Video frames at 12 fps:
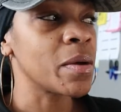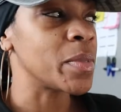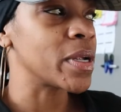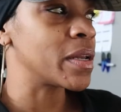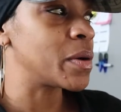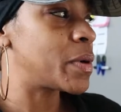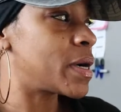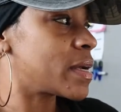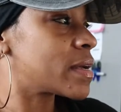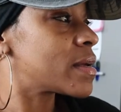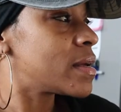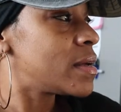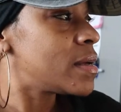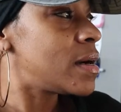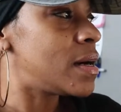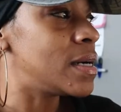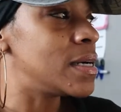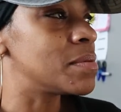But anyway,
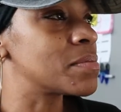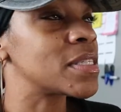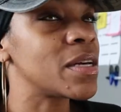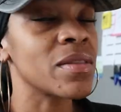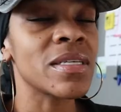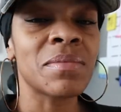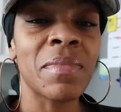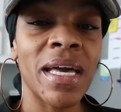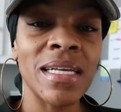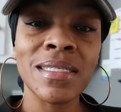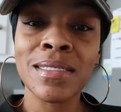um, so this man